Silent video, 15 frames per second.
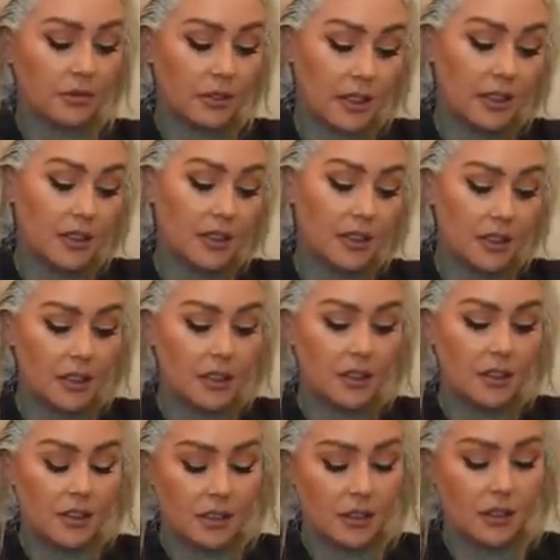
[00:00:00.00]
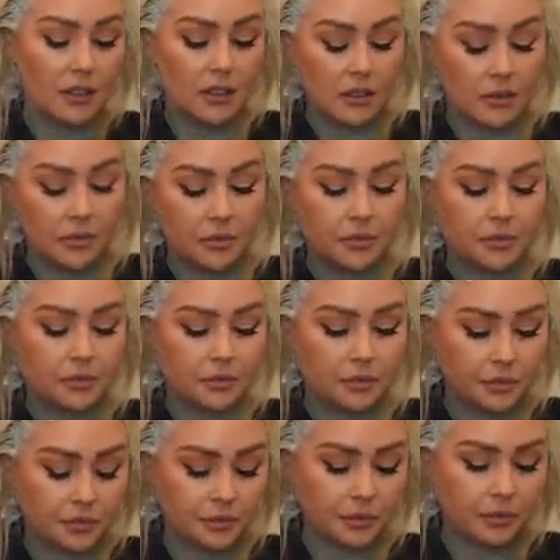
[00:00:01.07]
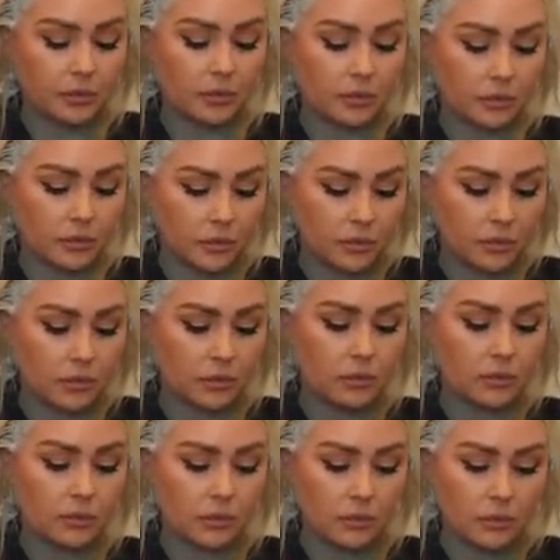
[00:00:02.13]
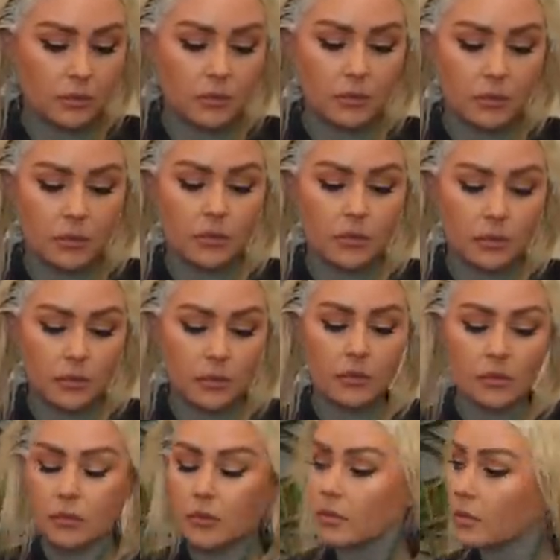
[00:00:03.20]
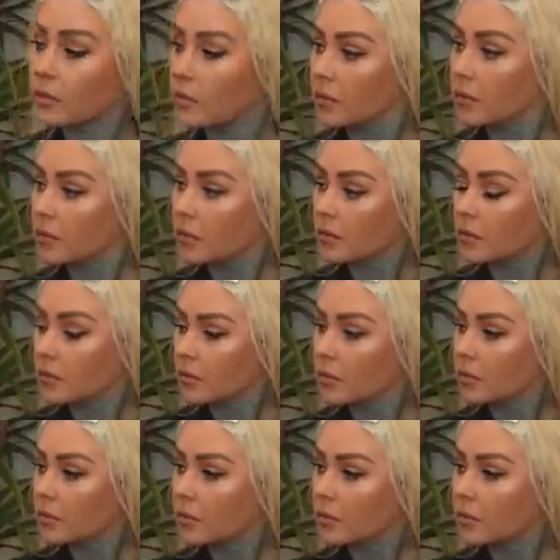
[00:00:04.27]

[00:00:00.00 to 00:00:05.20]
(not speaking)